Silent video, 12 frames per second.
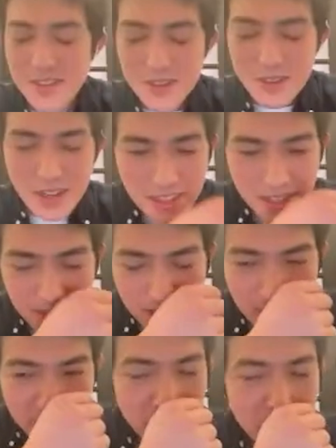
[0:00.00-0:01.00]
So I think
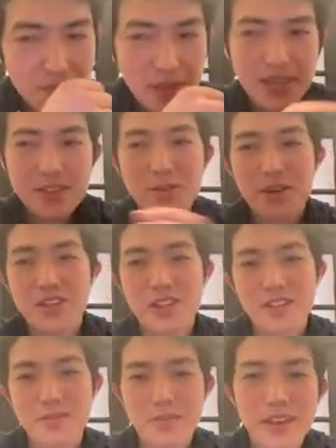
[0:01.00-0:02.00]
the biggest
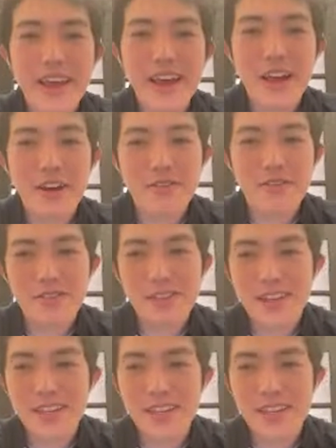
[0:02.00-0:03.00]
question we have
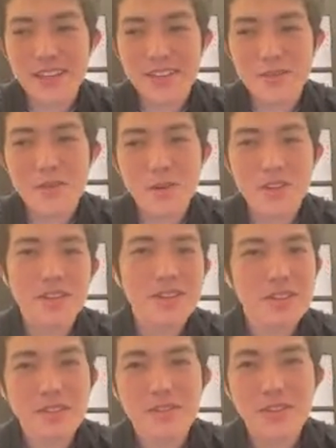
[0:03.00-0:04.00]
is what
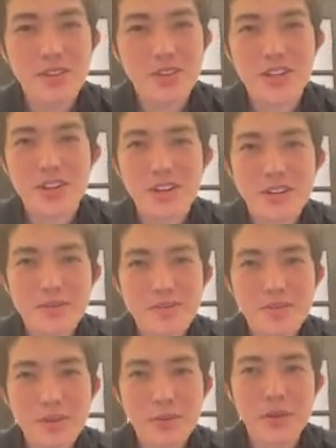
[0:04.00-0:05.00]
does the future
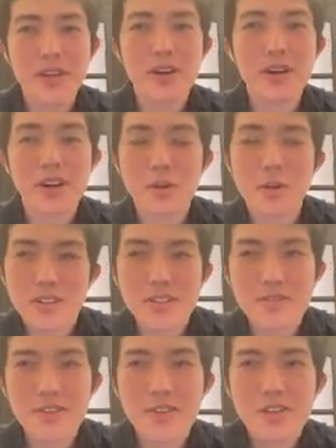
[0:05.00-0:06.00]
PR, what does the
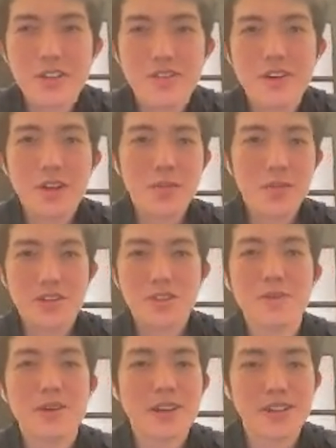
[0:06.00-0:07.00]
future developer
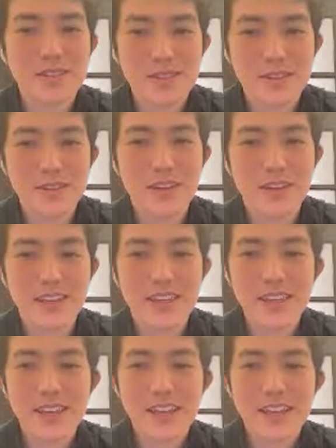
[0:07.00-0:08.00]
experience look like?
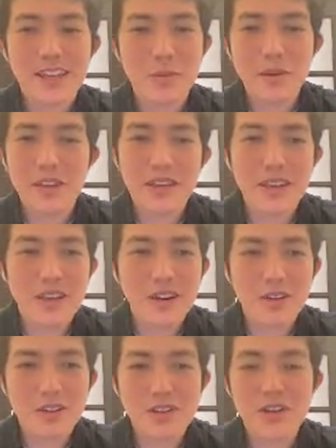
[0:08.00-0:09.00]
We
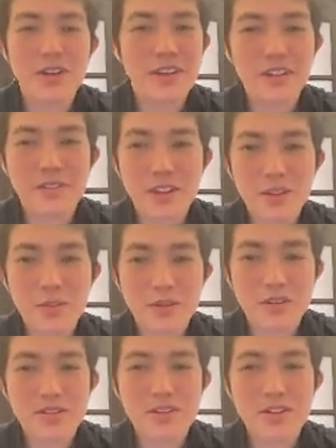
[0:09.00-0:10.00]
are targeting
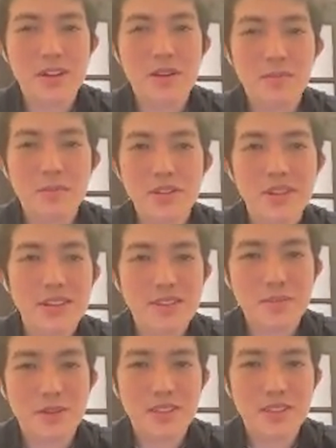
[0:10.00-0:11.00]
developers, they're building these
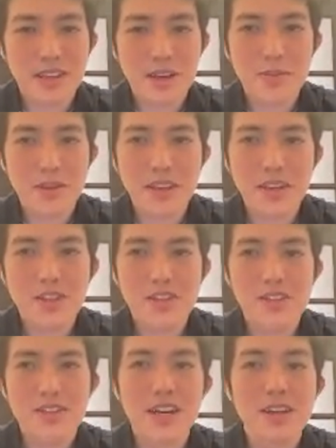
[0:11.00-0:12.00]
amazing
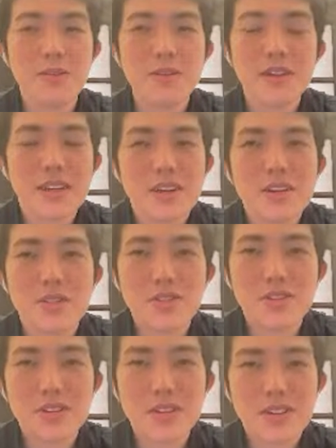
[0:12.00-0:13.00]
applications. How do we get
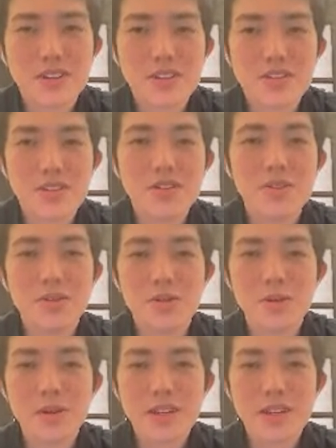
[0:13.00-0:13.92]
closer to